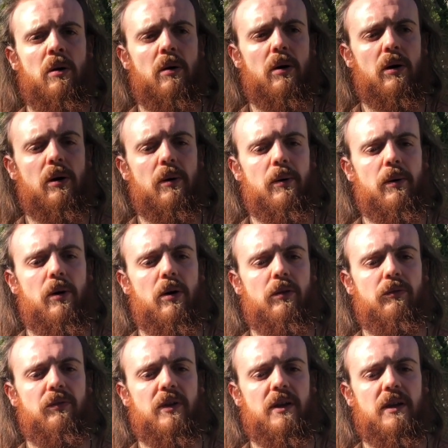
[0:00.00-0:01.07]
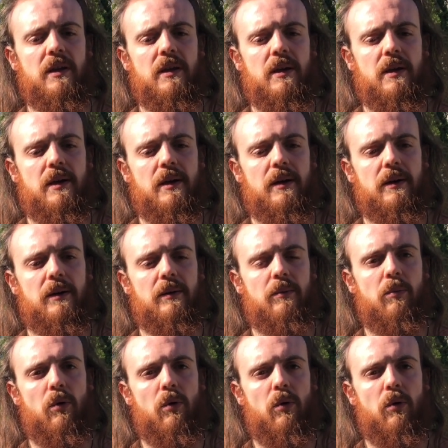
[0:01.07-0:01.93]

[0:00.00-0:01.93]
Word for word: uh, on the uh,